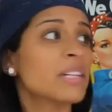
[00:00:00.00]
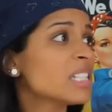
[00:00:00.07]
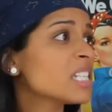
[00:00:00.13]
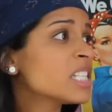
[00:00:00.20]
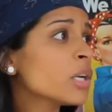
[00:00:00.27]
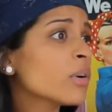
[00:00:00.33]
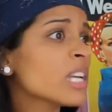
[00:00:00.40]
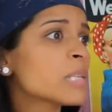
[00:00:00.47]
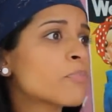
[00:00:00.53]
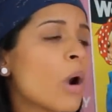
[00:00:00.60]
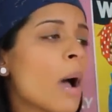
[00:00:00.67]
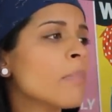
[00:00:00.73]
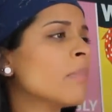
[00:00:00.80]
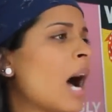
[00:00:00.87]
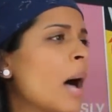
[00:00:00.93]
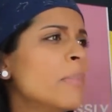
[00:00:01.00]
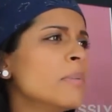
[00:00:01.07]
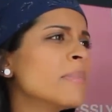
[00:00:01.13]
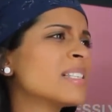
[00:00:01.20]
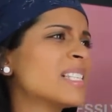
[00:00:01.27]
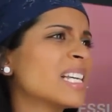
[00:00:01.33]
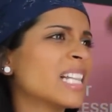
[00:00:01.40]
But it's a serious problem. I'll
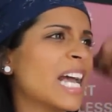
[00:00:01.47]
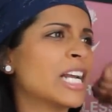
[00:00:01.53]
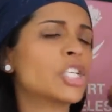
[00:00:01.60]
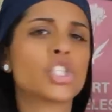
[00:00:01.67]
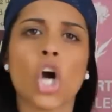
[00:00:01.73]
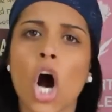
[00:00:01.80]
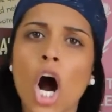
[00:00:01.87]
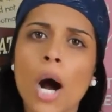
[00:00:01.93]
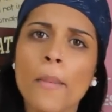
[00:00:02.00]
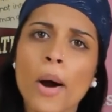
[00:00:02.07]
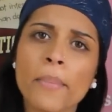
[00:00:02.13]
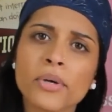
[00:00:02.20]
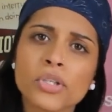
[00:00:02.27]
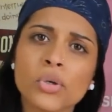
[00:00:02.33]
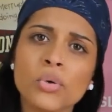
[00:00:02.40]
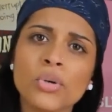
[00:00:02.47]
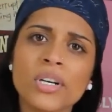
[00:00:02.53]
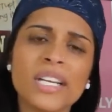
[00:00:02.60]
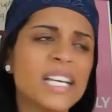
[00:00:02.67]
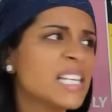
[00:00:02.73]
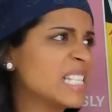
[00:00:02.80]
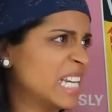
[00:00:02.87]
be missing like job
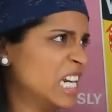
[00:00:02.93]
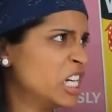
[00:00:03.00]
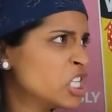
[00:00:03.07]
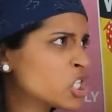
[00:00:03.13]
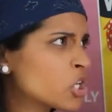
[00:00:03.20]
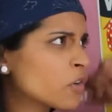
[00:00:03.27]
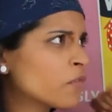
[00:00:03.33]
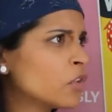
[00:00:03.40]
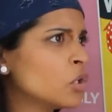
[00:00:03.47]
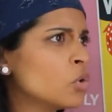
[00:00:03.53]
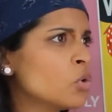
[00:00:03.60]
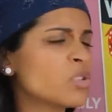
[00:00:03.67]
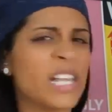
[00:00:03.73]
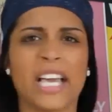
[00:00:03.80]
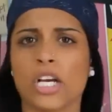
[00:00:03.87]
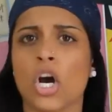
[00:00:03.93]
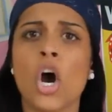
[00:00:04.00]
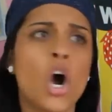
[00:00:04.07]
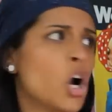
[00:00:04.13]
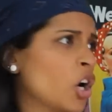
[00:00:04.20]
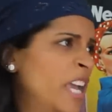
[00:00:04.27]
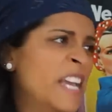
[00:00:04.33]
opportunities, interviews, like
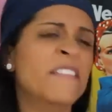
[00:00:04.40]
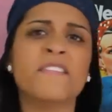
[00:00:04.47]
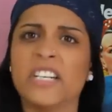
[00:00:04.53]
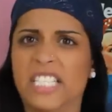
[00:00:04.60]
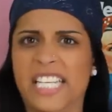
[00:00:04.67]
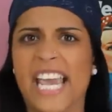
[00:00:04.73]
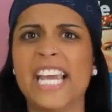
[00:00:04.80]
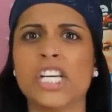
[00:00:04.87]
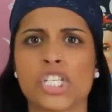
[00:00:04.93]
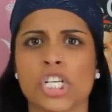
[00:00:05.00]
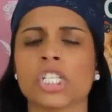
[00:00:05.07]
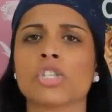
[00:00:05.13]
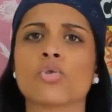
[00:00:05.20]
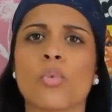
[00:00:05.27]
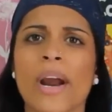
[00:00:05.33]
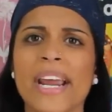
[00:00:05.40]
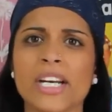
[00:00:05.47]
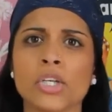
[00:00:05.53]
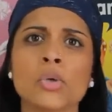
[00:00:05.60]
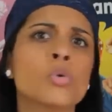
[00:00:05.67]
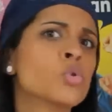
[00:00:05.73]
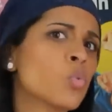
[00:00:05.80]
invitations,
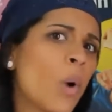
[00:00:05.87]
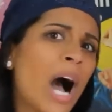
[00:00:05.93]
great news.